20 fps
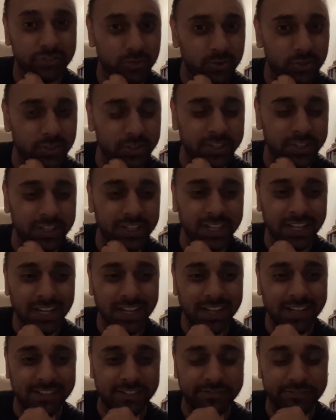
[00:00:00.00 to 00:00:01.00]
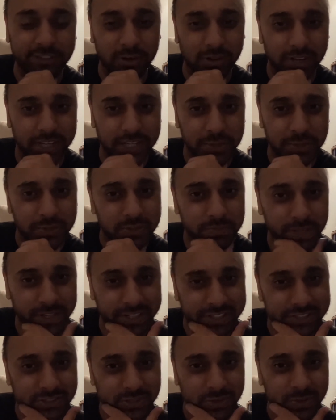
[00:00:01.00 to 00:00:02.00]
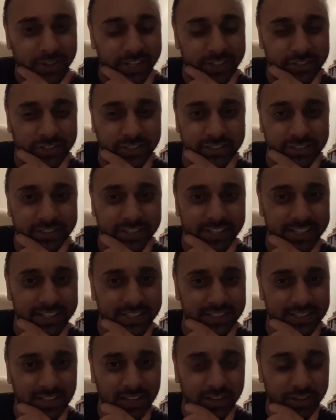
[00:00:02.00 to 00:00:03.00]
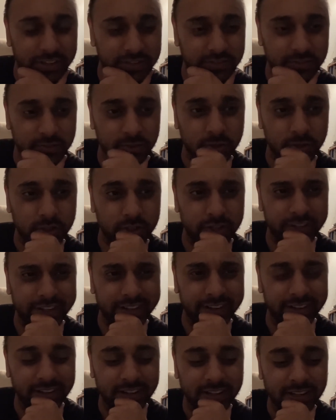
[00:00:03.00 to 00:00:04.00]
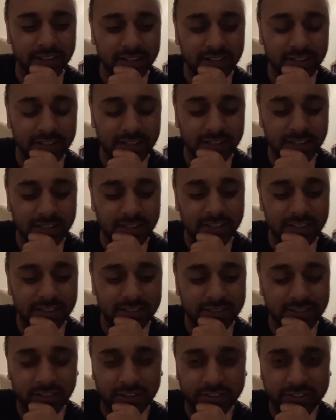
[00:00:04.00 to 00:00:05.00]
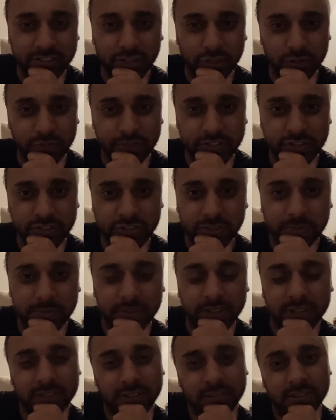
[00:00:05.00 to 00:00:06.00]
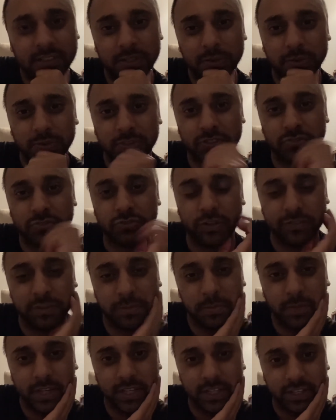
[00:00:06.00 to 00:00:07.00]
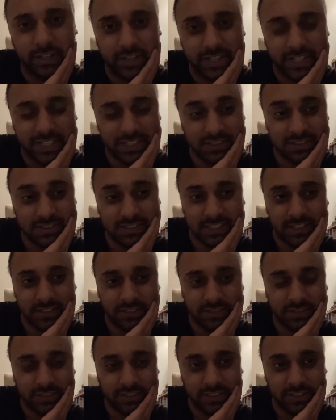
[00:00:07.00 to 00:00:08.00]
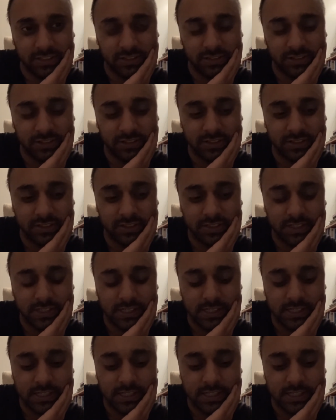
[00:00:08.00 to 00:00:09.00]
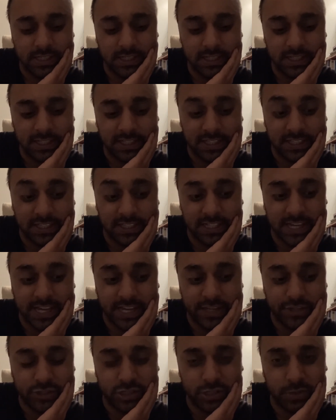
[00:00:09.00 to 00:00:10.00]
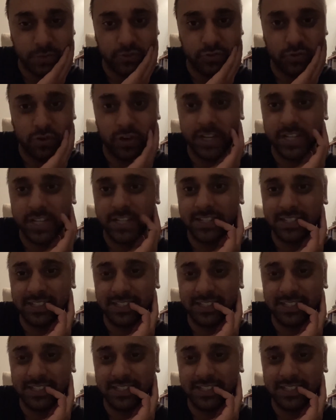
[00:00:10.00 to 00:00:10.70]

because it felt like it was personal, that she just had a dislike for her and sort of tunnel vision, but it was driven by her instinct, and in the end she was right.